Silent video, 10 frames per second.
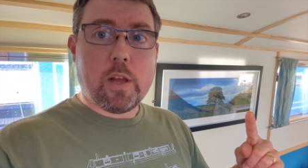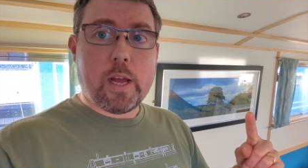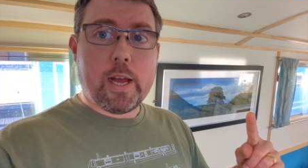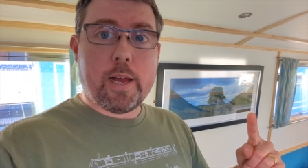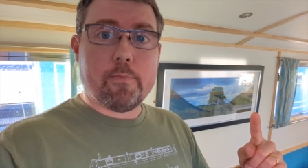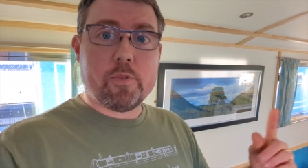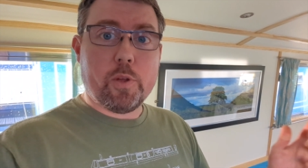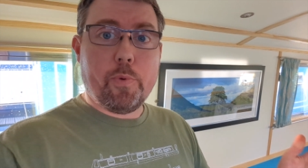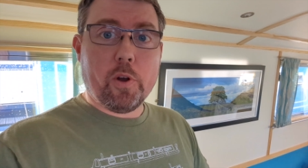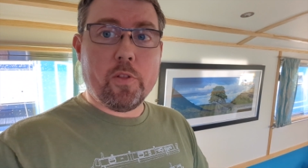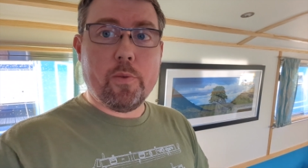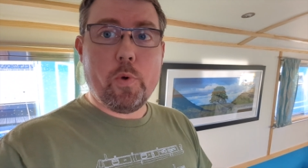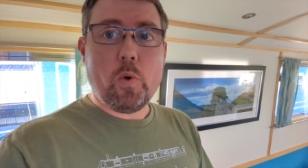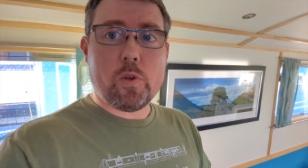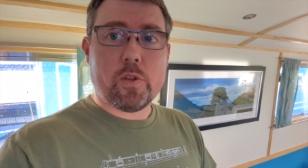um, to put on the
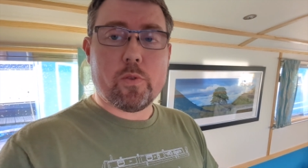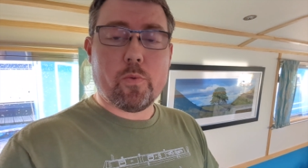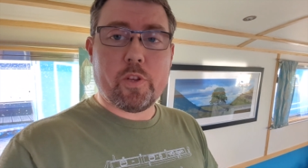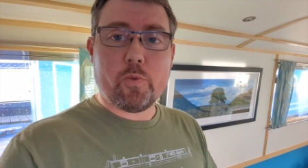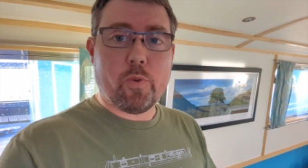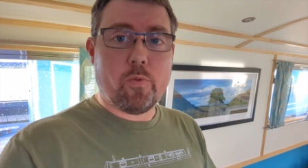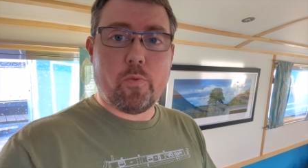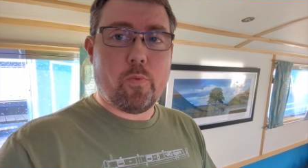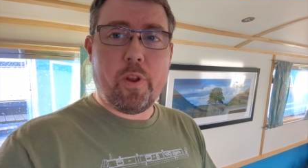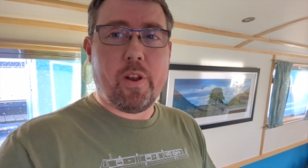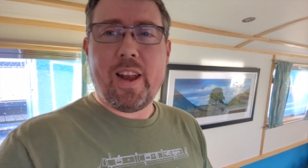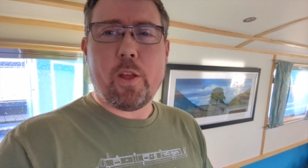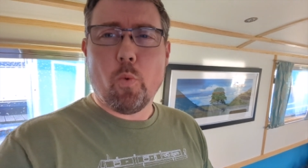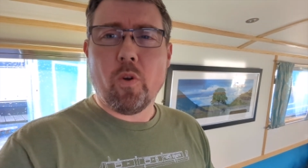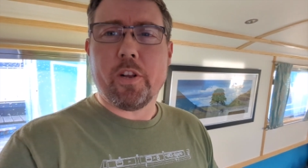boat, which we really
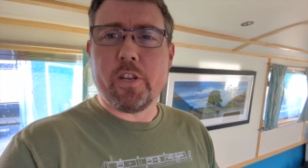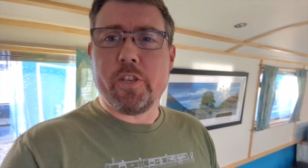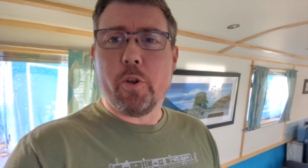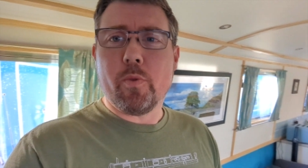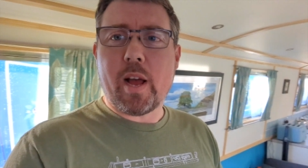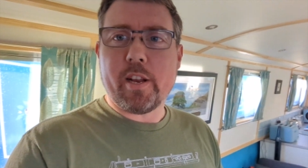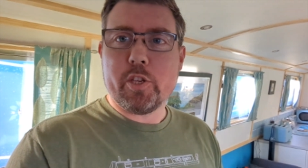like, wanted to do that.